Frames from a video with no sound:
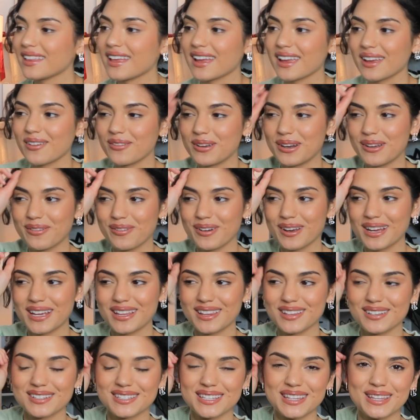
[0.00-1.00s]
Like, whenever I
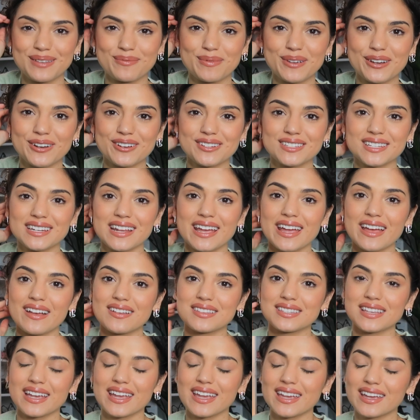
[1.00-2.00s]
looked in the mirror today, I
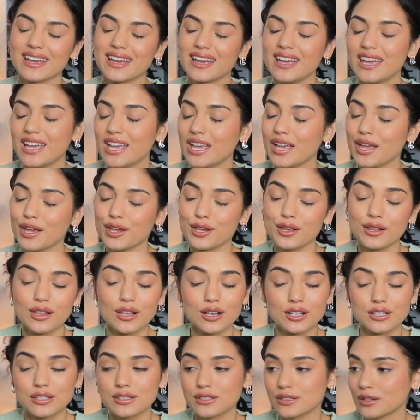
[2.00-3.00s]
was like, you
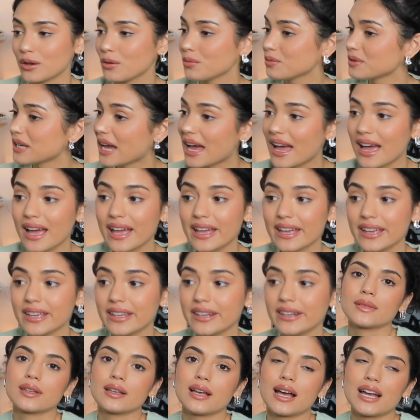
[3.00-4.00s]
look so
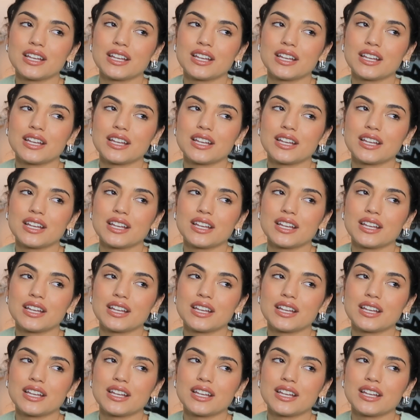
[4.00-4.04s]
tired.